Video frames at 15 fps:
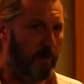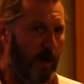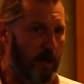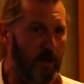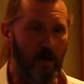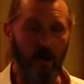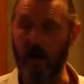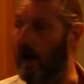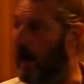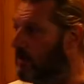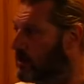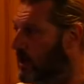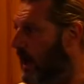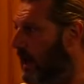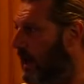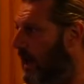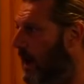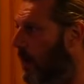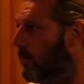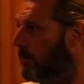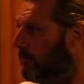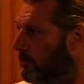by and large,
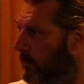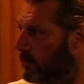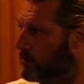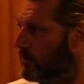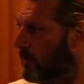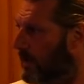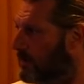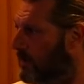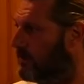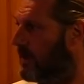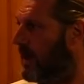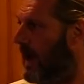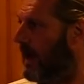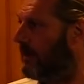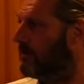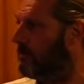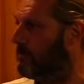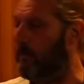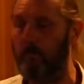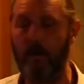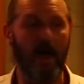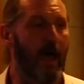allowed much greater time to
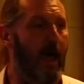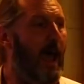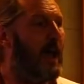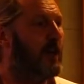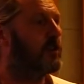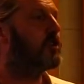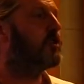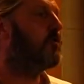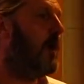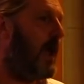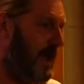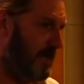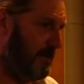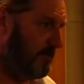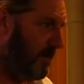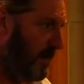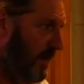prepare and train.